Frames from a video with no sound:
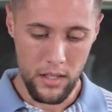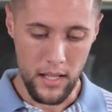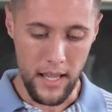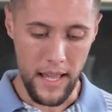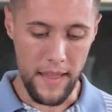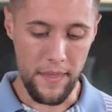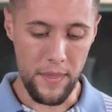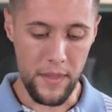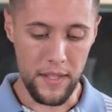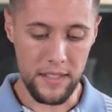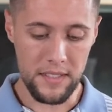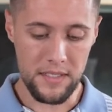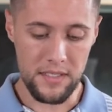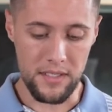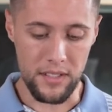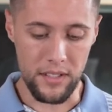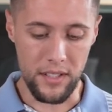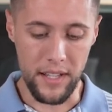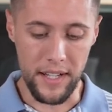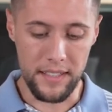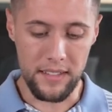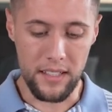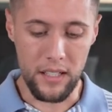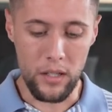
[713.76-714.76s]
And then
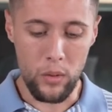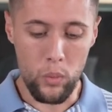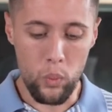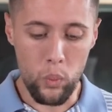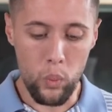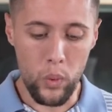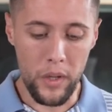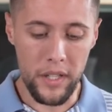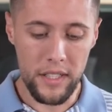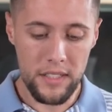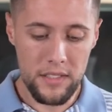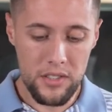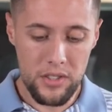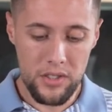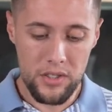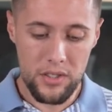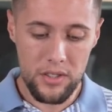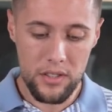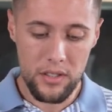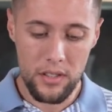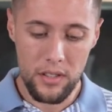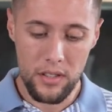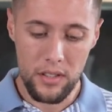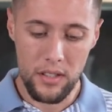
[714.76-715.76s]
selecting
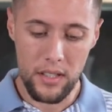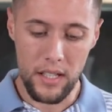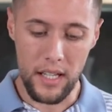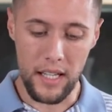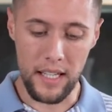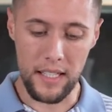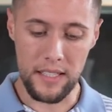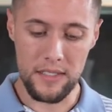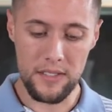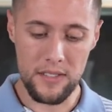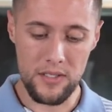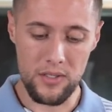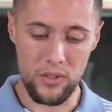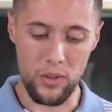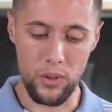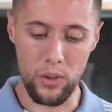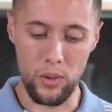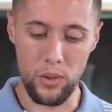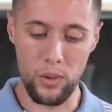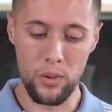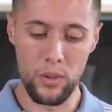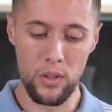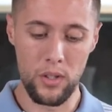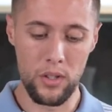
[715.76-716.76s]
which
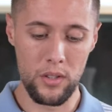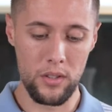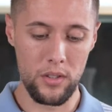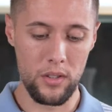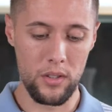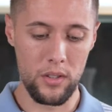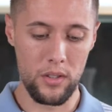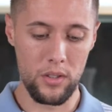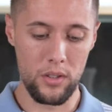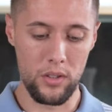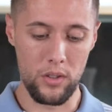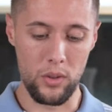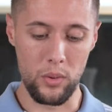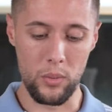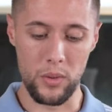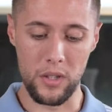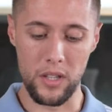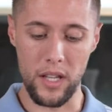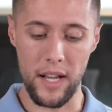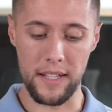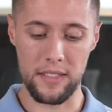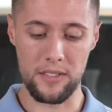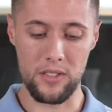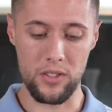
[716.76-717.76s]
insole you would
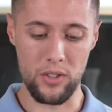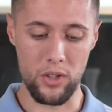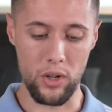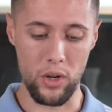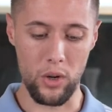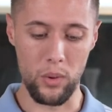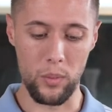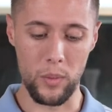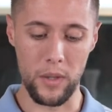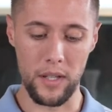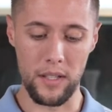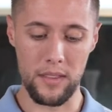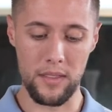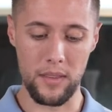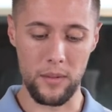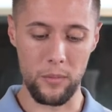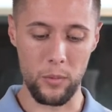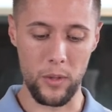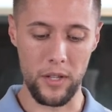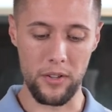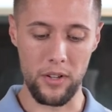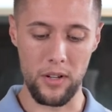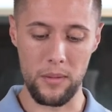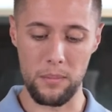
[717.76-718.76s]
like to go with,
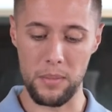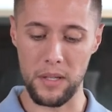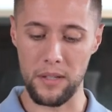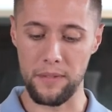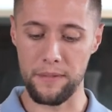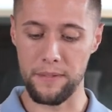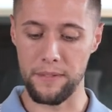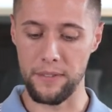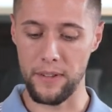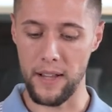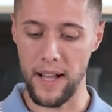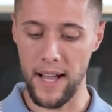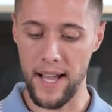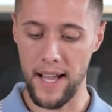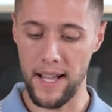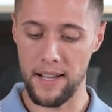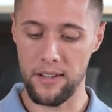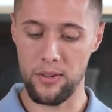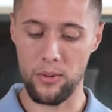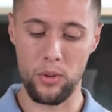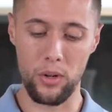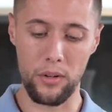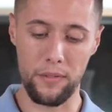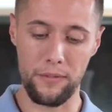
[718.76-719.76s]
whether it be
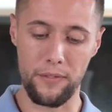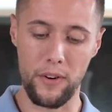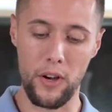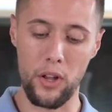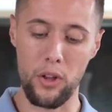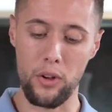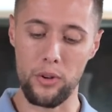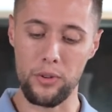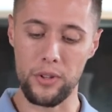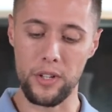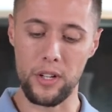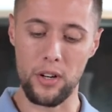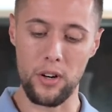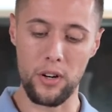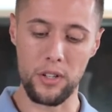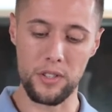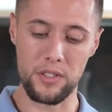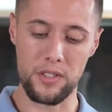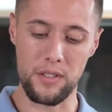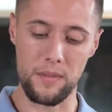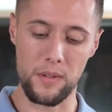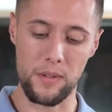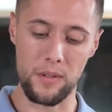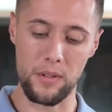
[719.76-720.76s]
flat or follow the
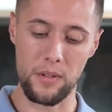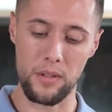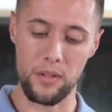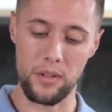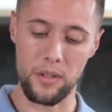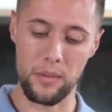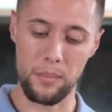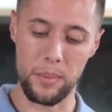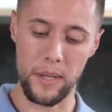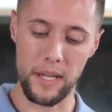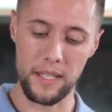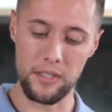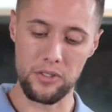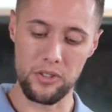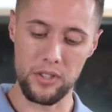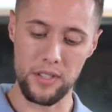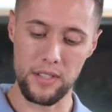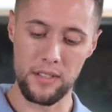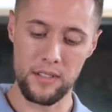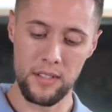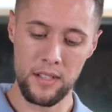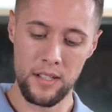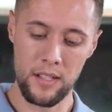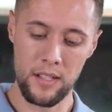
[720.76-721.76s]
arch of the patient.